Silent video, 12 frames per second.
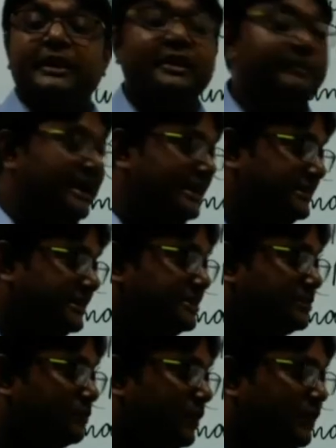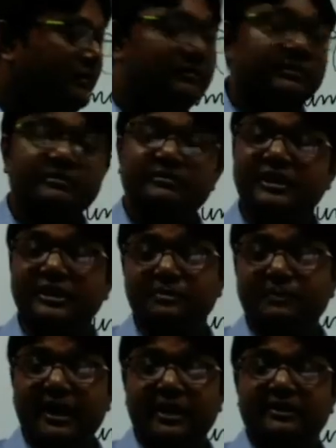by this
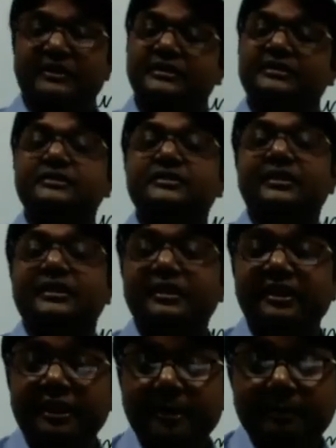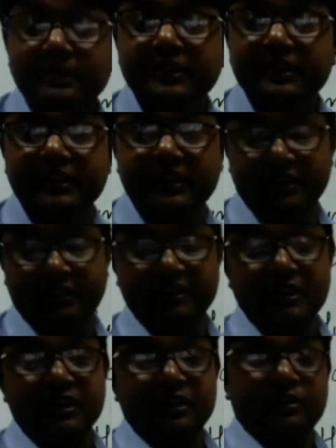part. This is hip girdle.
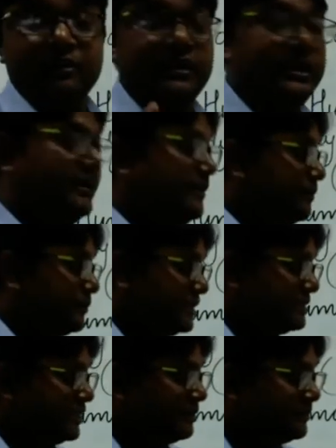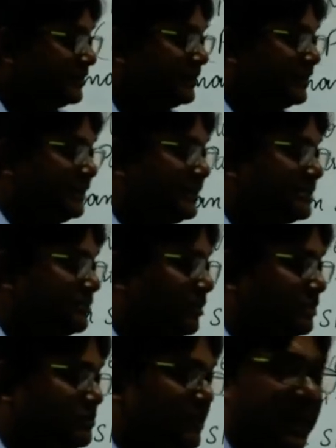Okay, this hip girdle is
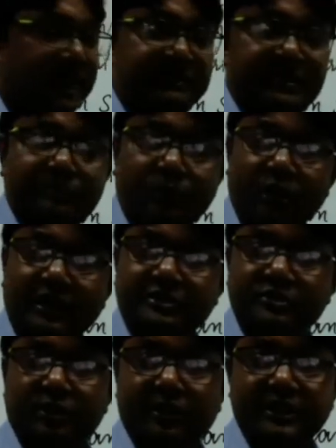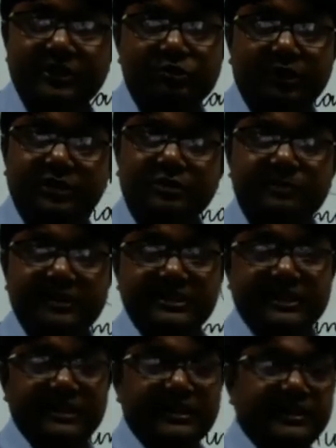also having ball and socket joints
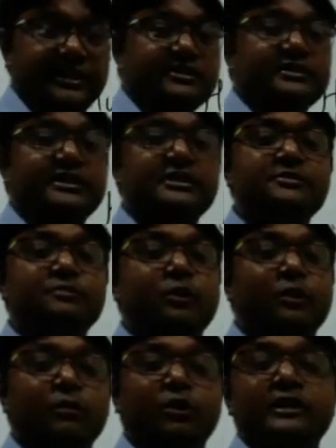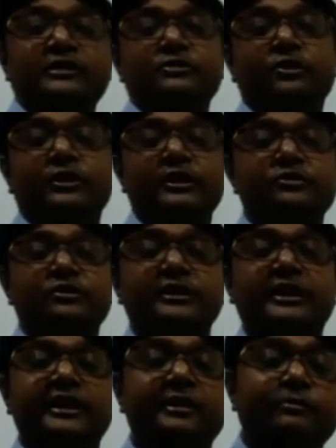present here. This ball and socket joint
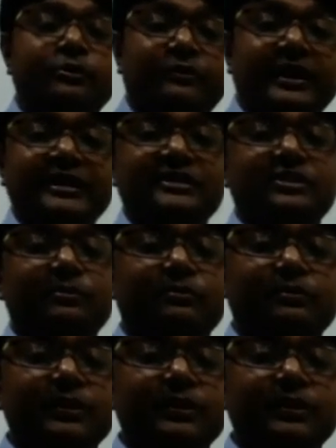again provides the